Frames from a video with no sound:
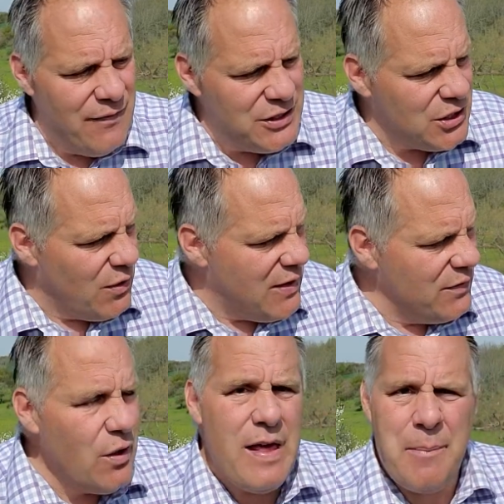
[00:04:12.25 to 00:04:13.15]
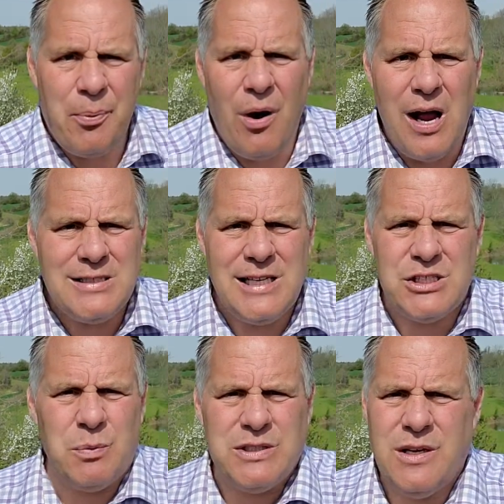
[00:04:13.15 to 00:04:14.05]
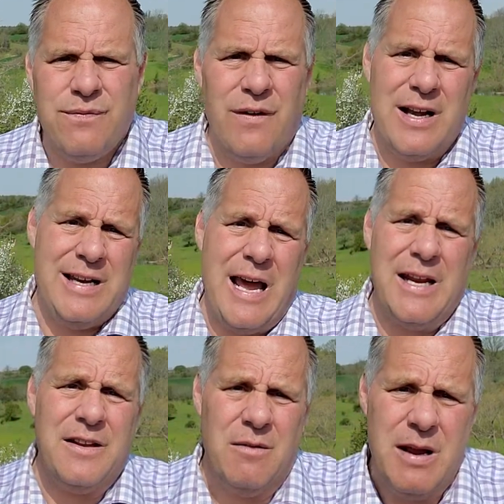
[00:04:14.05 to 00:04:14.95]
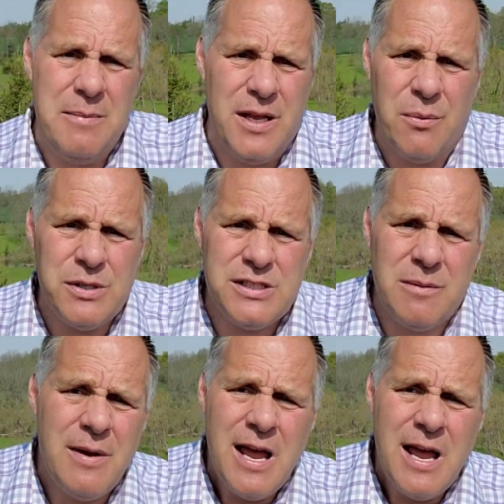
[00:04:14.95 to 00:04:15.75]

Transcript: And so even though that process wasn't fun getting there, maybe there was some